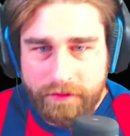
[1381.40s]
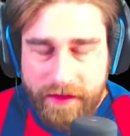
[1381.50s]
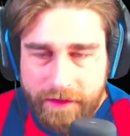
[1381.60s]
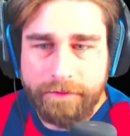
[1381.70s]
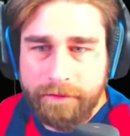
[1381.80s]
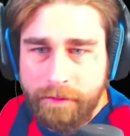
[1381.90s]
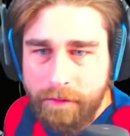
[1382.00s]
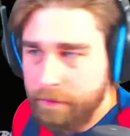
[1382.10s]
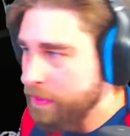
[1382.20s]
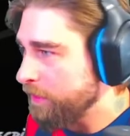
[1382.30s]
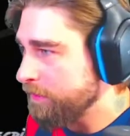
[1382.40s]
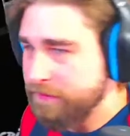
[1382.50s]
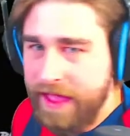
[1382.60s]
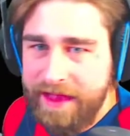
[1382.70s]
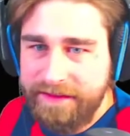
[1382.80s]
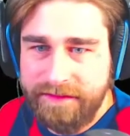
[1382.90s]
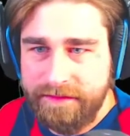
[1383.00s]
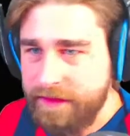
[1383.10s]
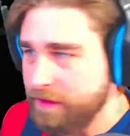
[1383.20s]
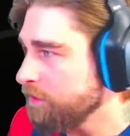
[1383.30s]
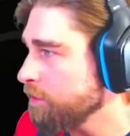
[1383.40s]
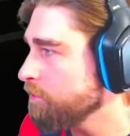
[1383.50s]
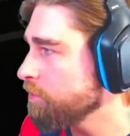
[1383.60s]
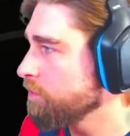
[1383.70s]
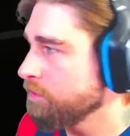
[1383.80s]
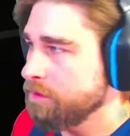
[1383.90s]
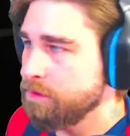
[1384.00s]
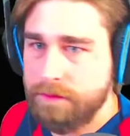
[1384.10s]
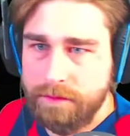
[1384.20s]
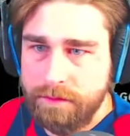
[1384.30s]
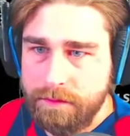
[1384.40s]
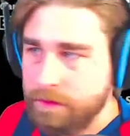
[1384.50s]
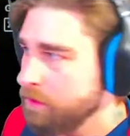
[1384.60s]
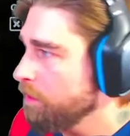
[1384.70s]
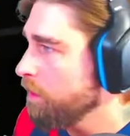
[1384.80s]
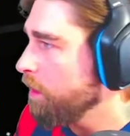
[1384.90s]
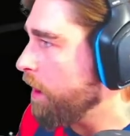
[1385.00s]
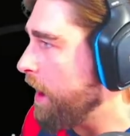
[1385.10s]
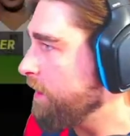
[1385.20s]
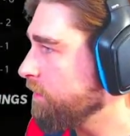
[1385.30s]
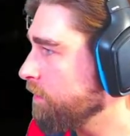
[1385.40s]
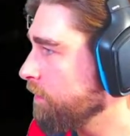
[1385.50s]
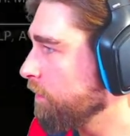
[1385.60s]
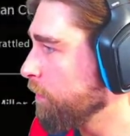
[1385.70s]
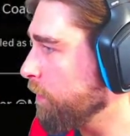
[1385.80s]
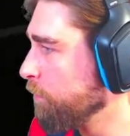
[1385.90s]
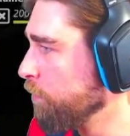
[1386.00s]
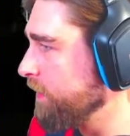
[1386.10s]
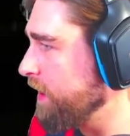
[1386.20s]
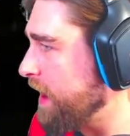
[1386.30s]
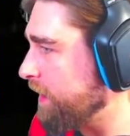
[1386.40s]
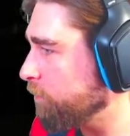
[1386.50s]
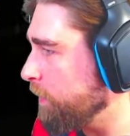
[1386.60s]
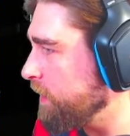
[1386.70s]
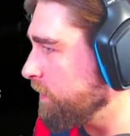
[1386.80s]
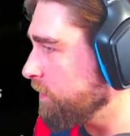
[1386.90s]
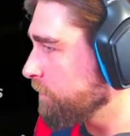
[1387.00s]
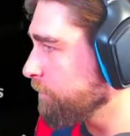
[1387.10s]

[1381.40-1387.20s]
are safe with at least that. That's huge. All right, we can move into next week.